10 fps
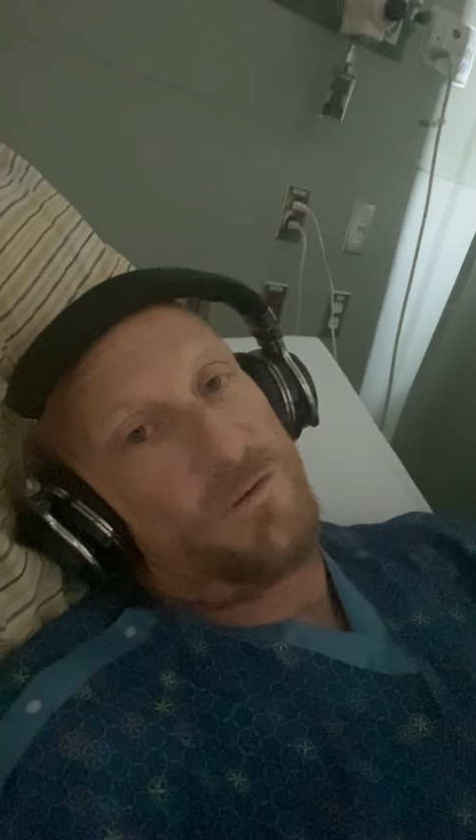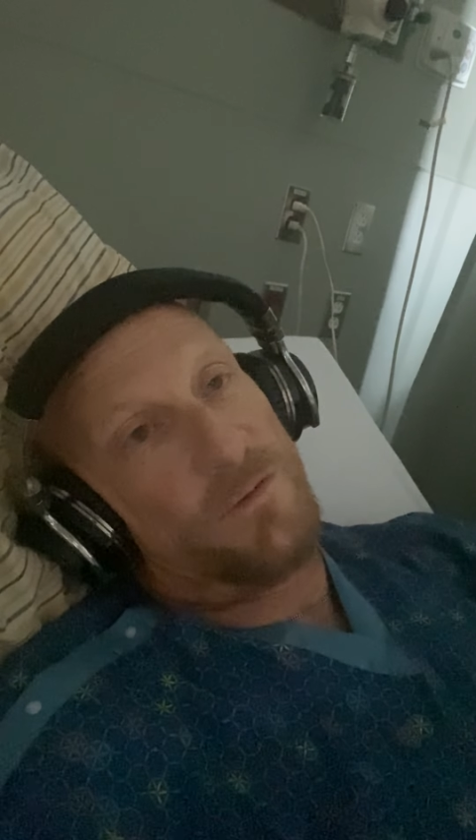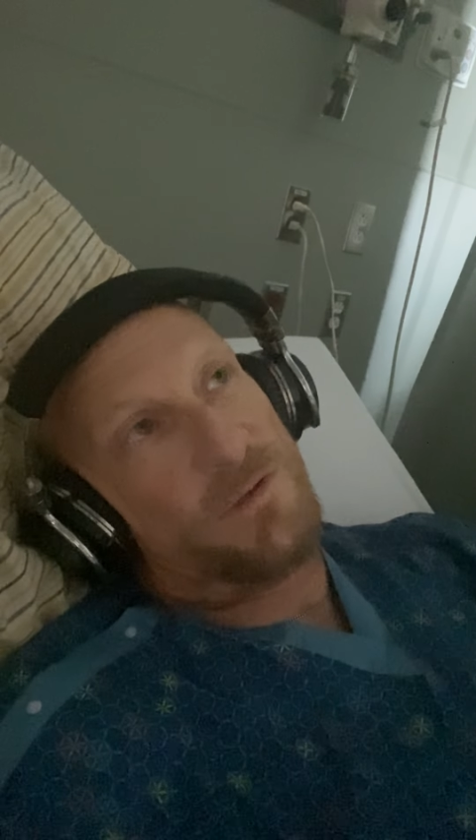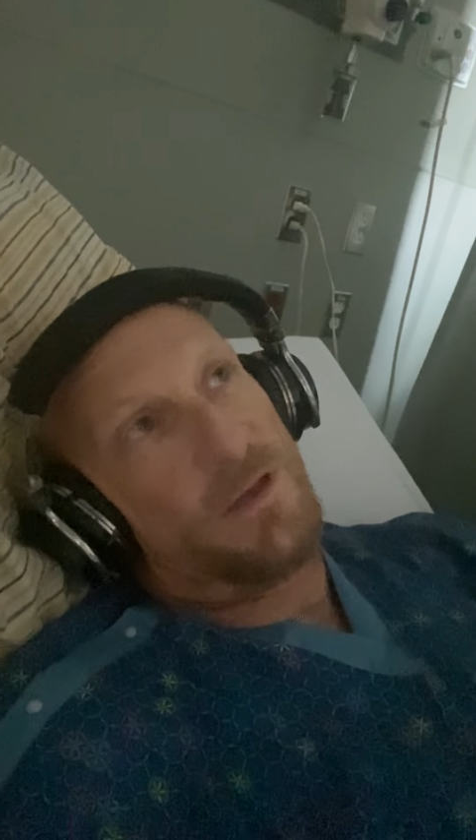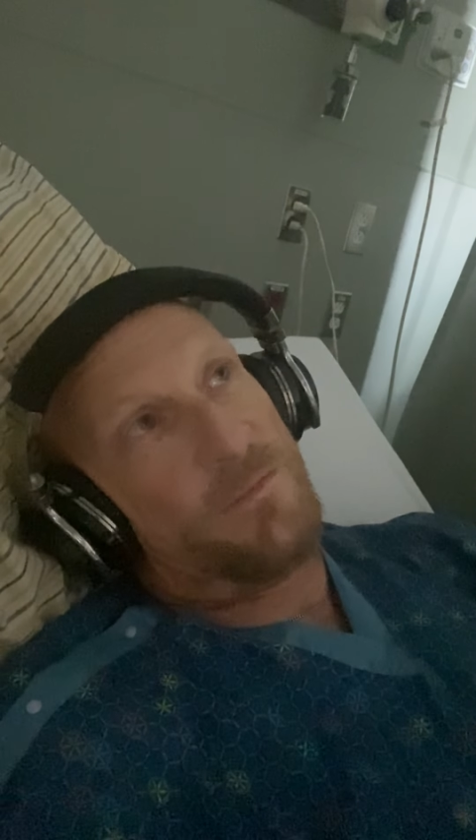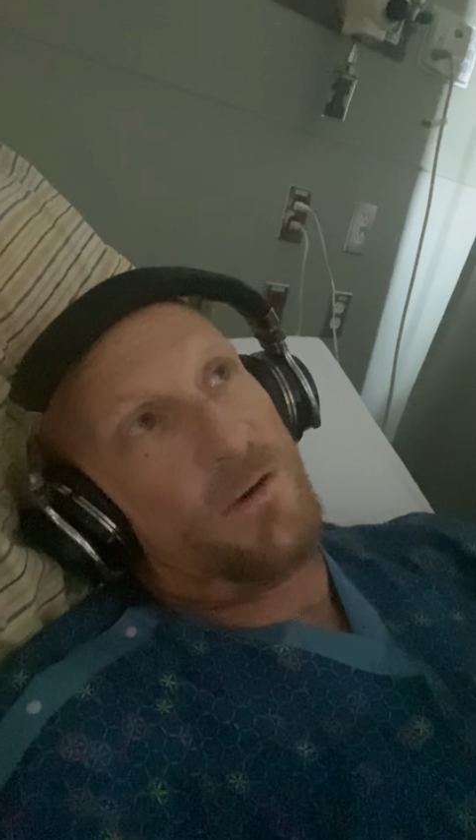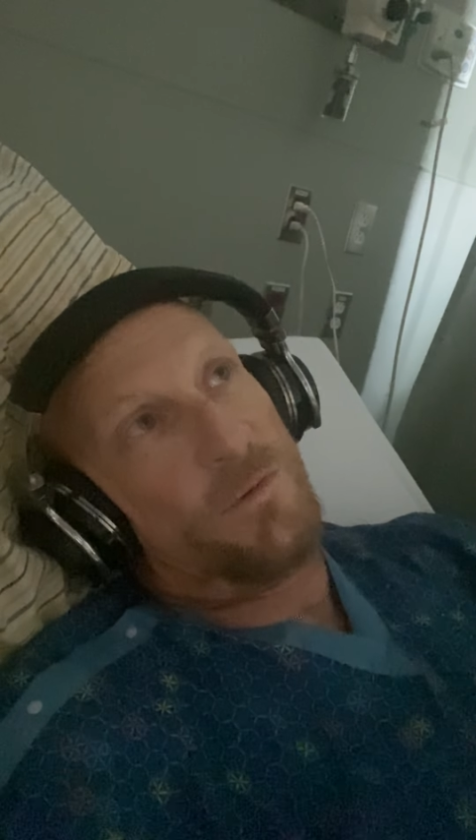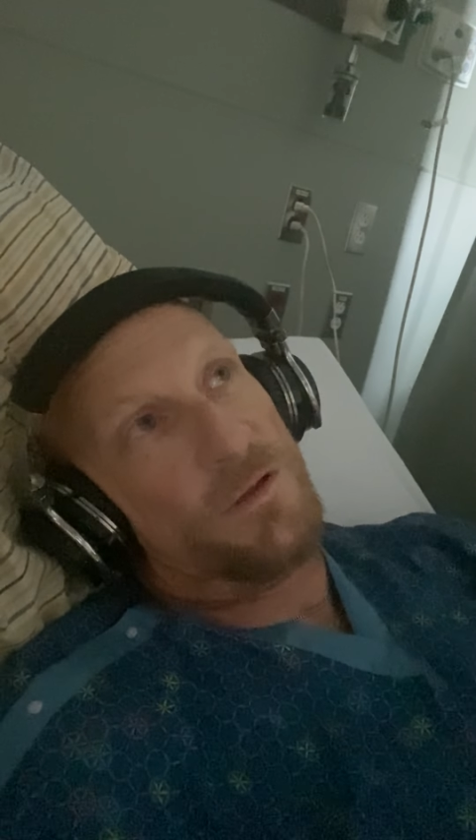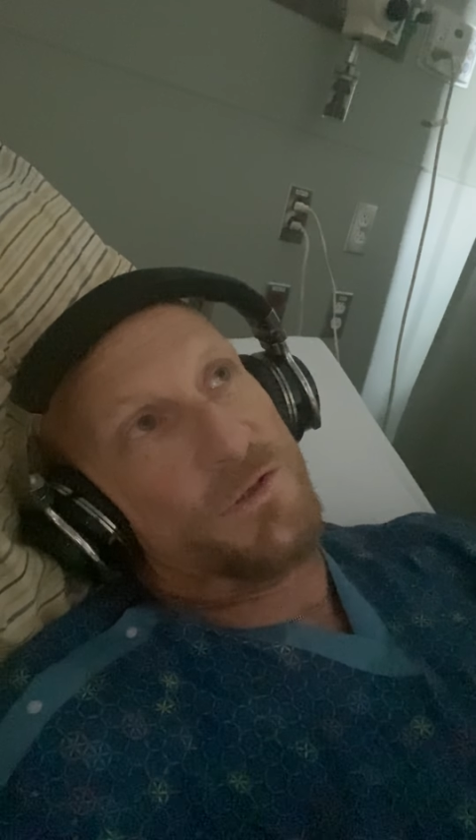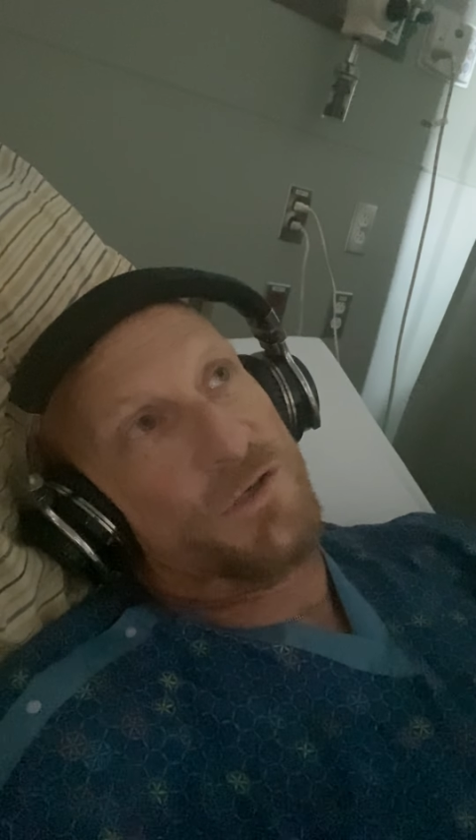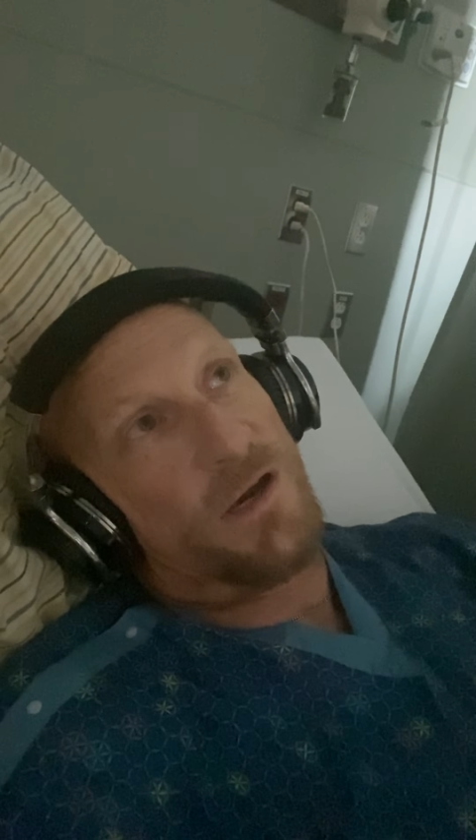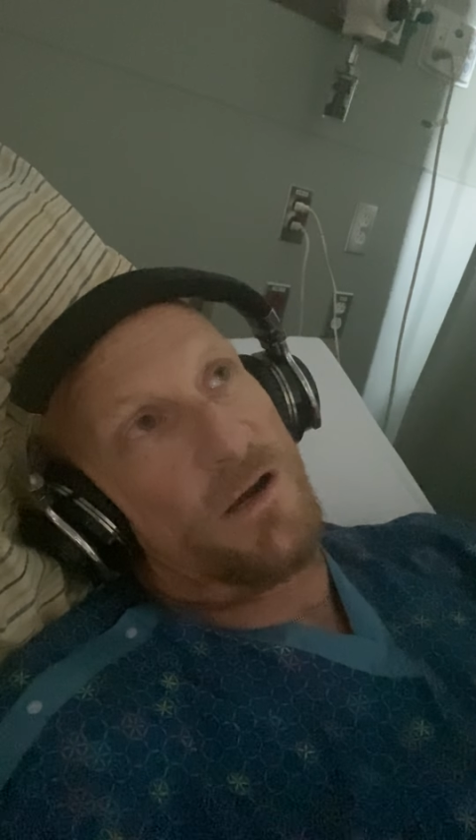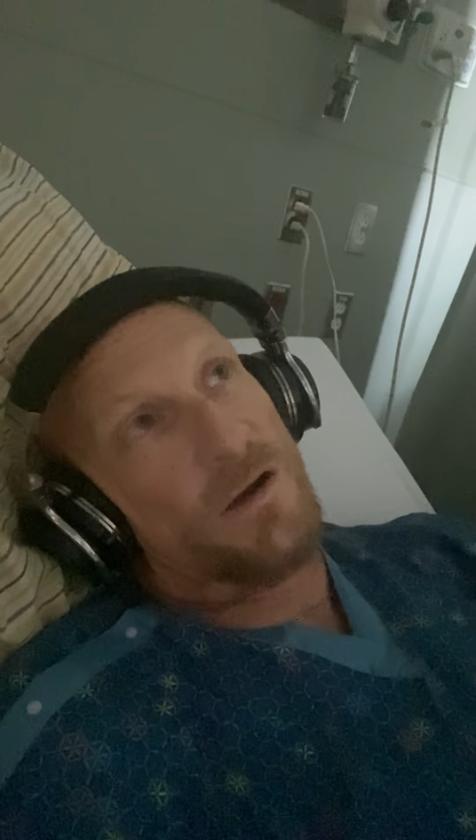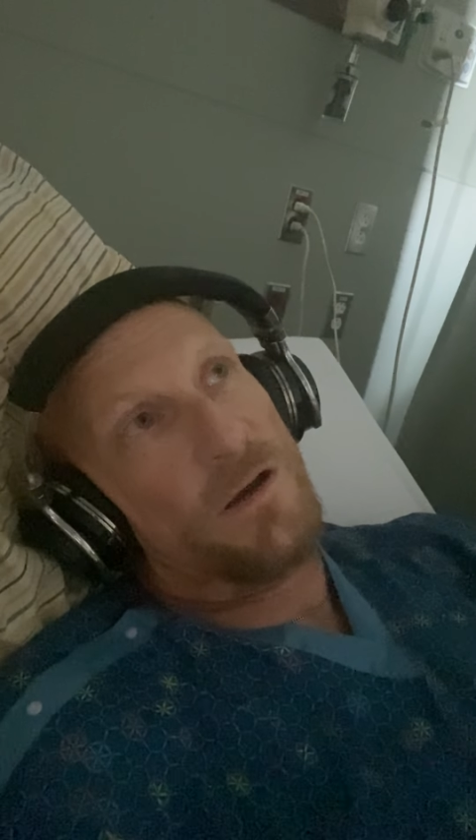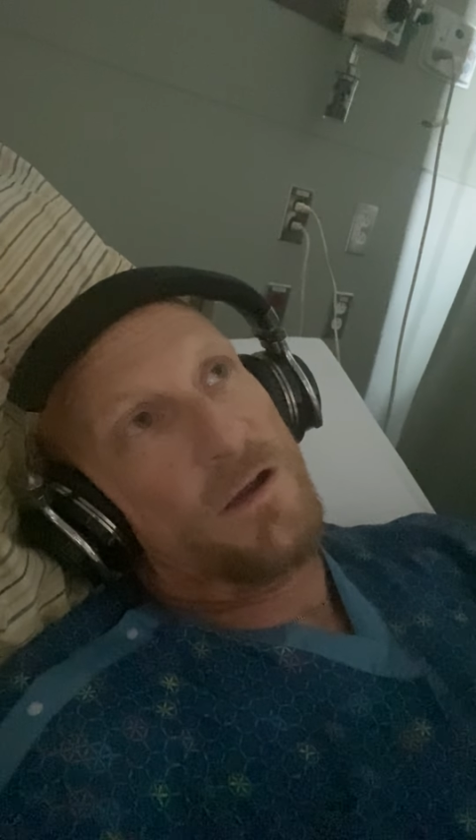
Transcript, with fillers: They wouldn't give me a wheelchair